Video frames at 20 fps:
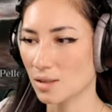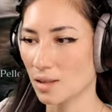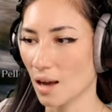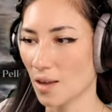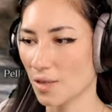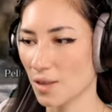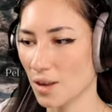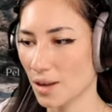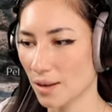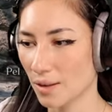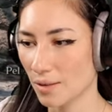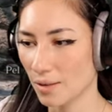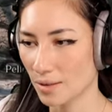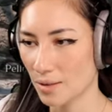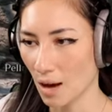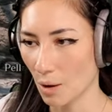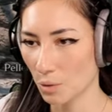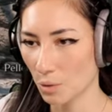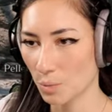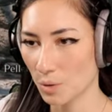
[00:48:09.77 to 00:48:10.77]
I think
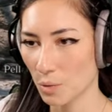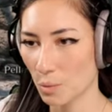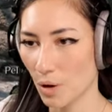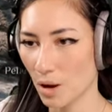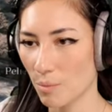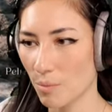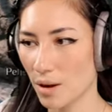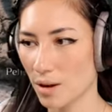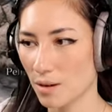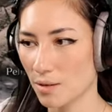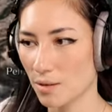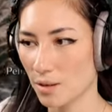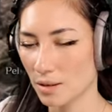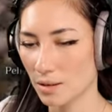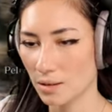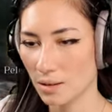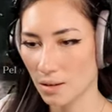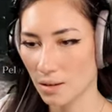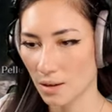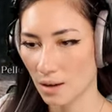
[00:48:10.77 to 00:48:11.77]
that would be way better than
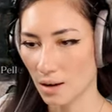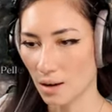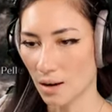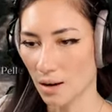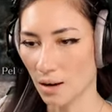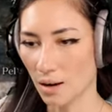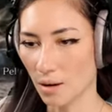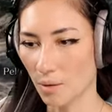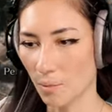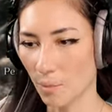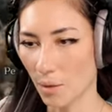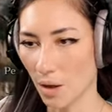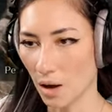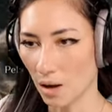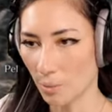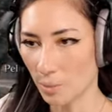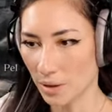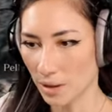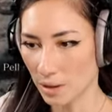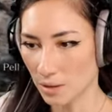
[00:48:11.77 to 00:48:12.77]
um,
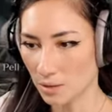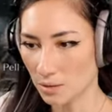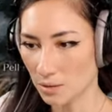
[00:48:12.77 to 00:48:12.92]
RB.